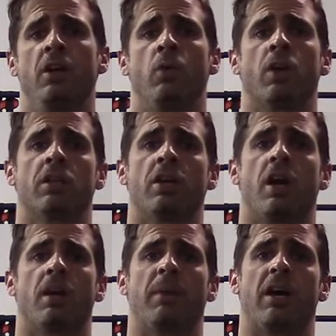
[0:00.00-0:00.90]
We're going to
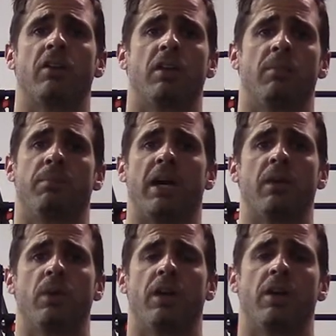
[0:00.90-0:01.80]
talk about
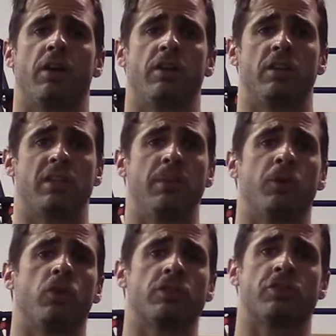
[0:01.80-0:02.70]
body weight or
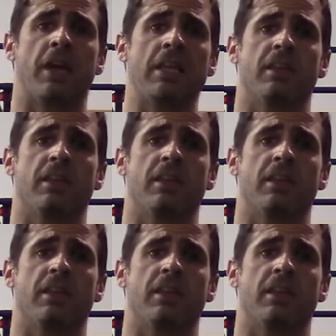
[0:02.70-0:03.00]
typical strength